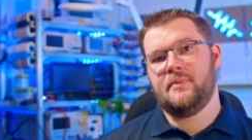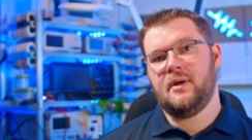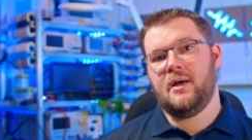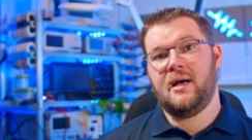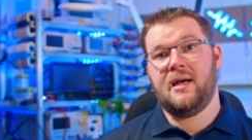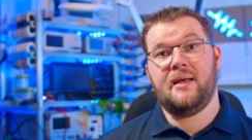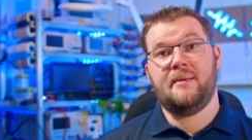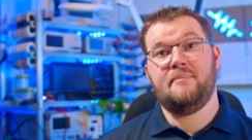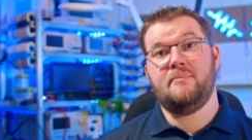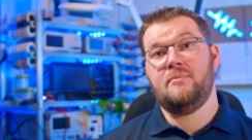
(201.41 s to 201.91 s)

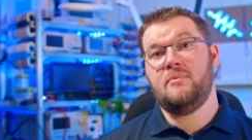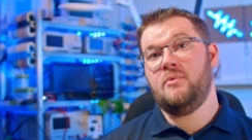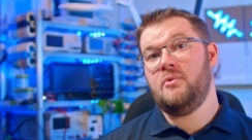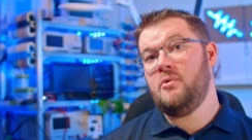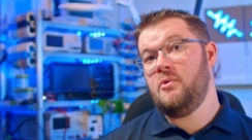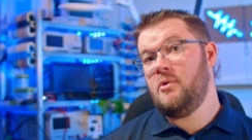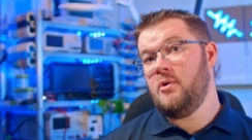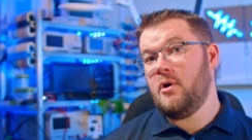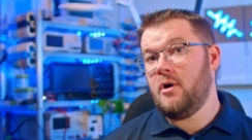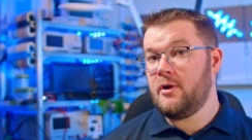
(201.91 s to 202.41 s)

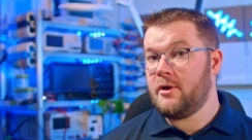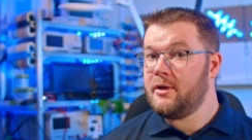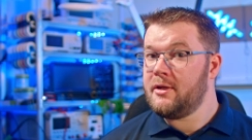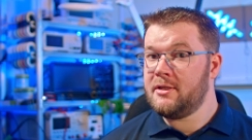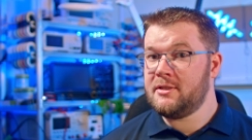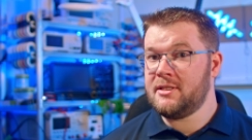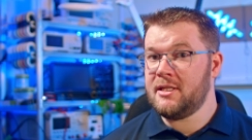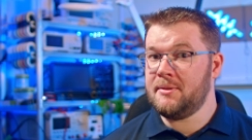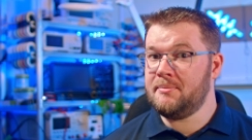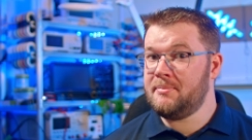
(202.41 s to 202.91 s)
I'm not going to
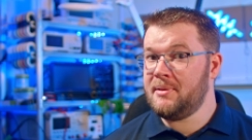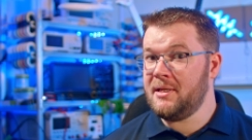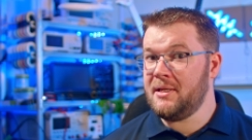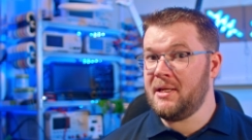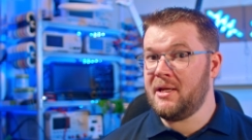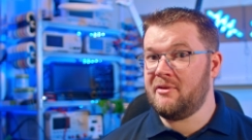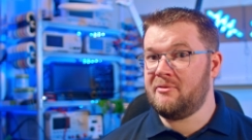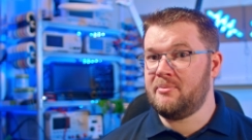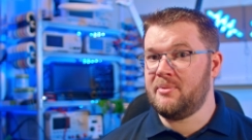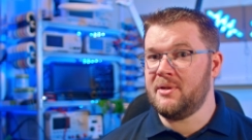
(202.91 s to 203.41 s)
send
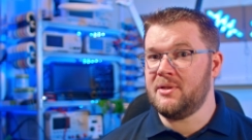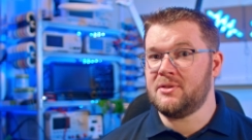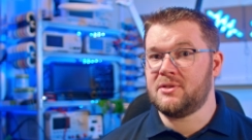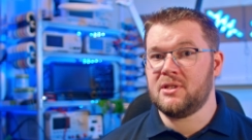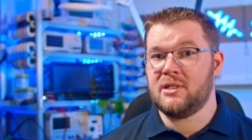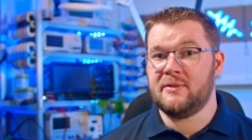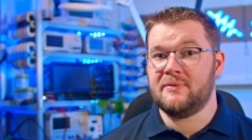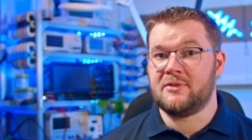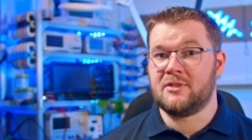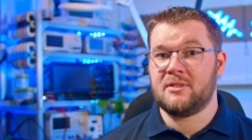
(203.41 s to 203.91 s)
PDF prints
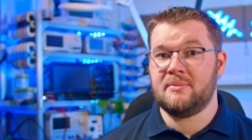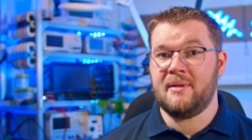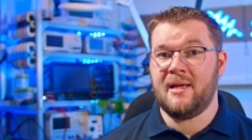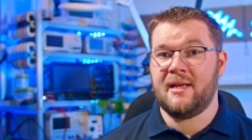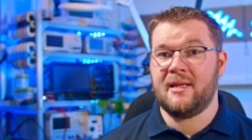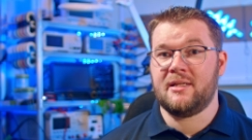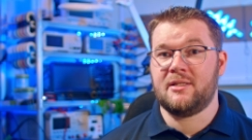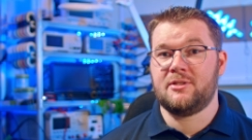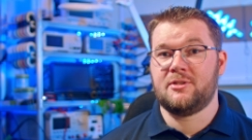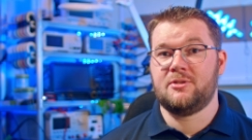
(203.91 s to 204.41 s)
of
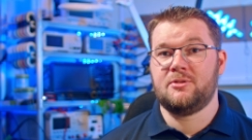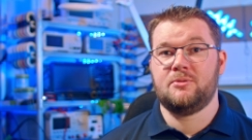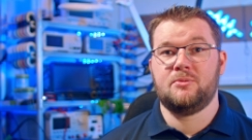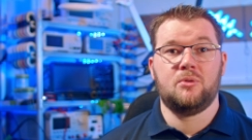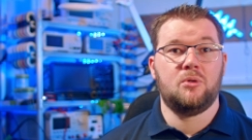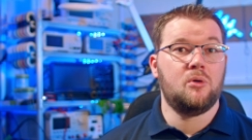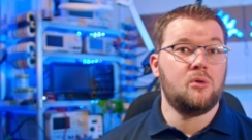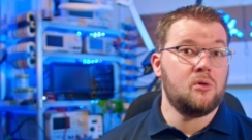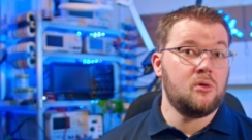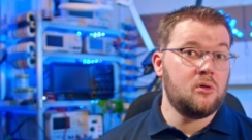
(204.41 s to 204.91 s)
schematics
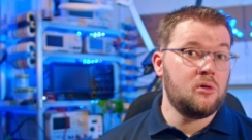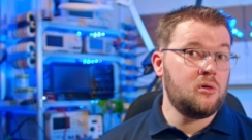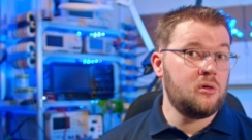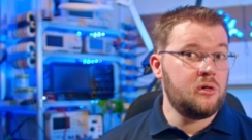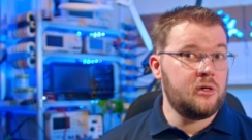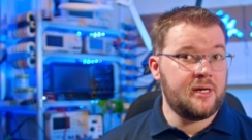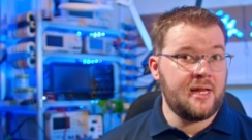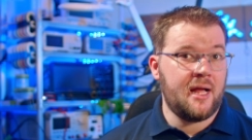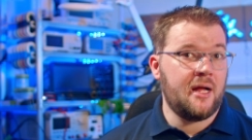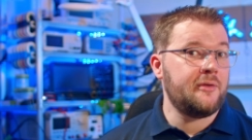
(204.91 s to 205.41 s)

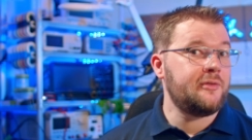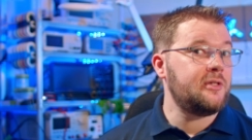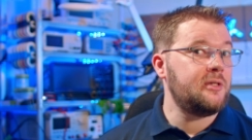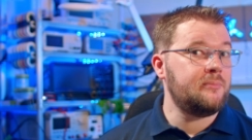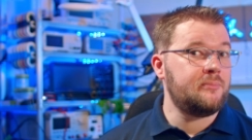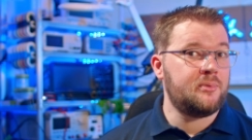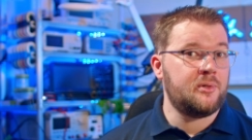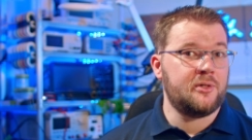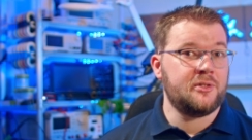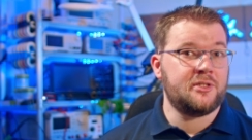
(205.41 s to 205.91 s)
or an Altium
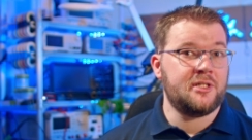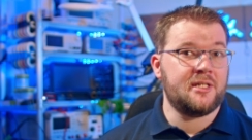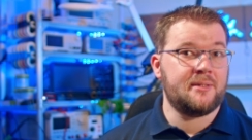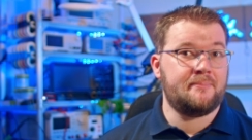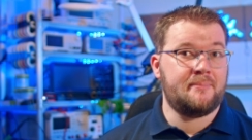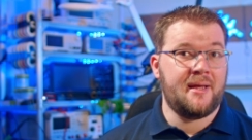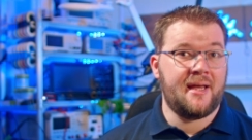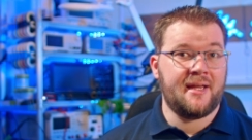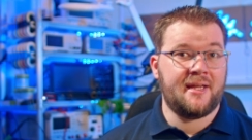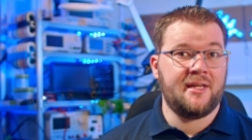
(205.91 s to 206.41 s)
project
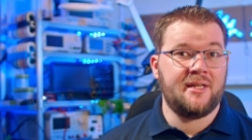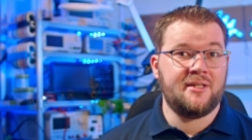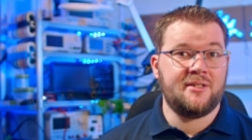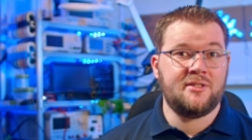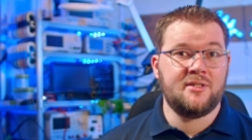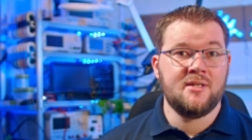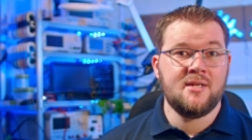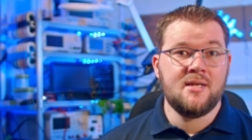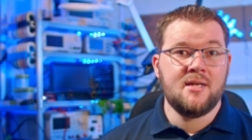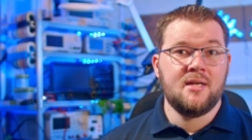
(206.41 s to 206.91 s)

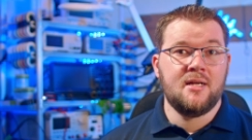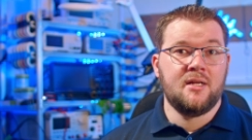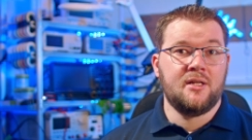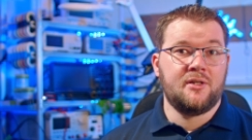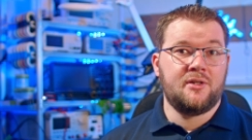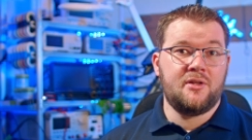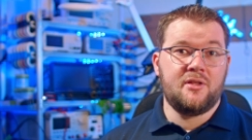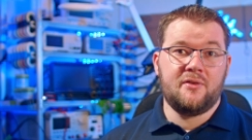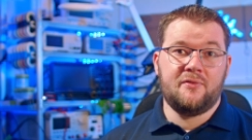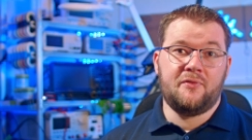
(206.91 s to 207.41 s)
package
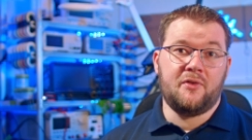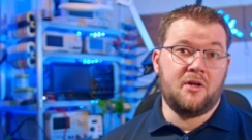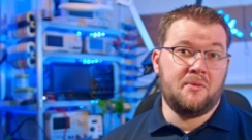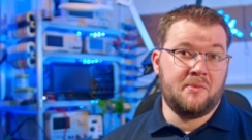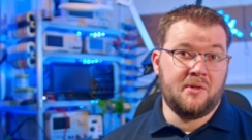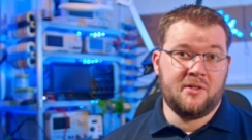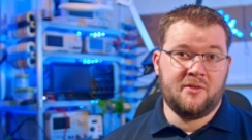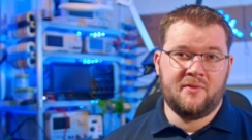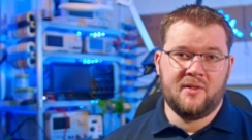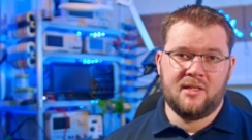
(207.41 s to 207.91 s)
to the
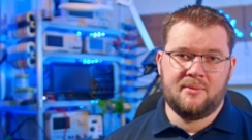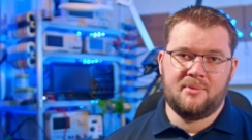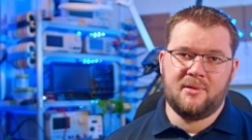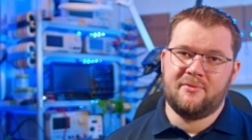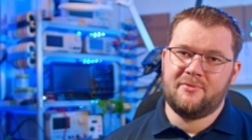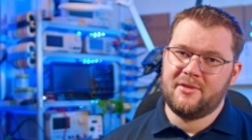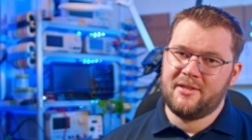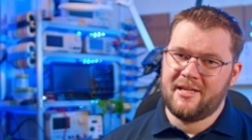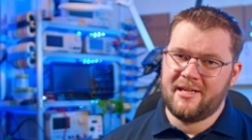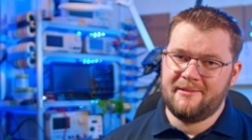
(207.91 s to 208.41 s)
firmware developer
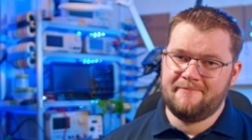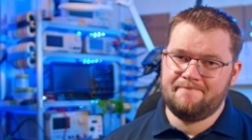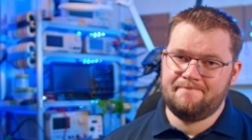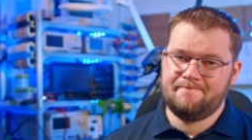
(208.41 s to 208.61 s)
every day.